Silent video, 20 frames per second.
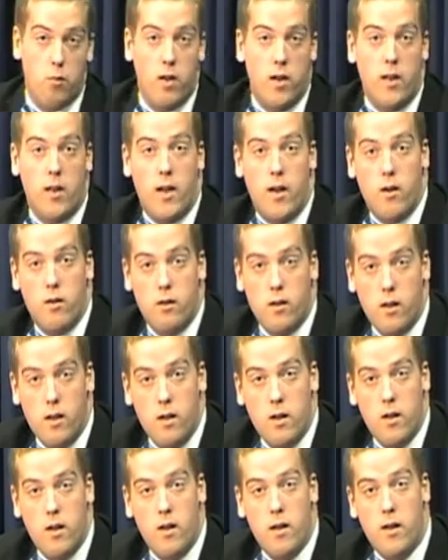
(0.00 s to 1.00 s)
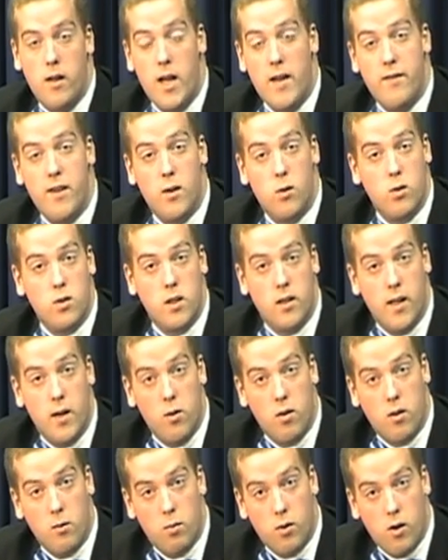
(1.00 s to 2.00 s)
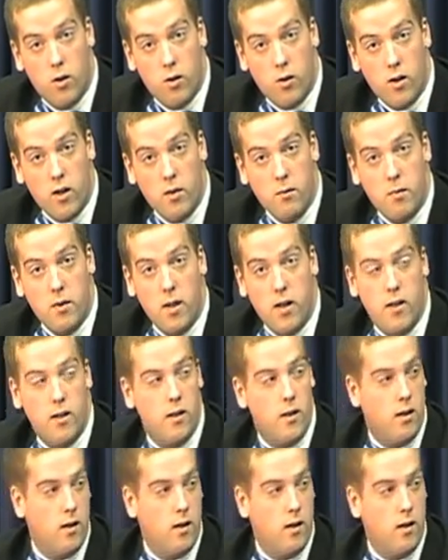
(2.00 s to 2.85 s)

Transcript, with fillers: to bring out Dave Edwards to Get with the Program, but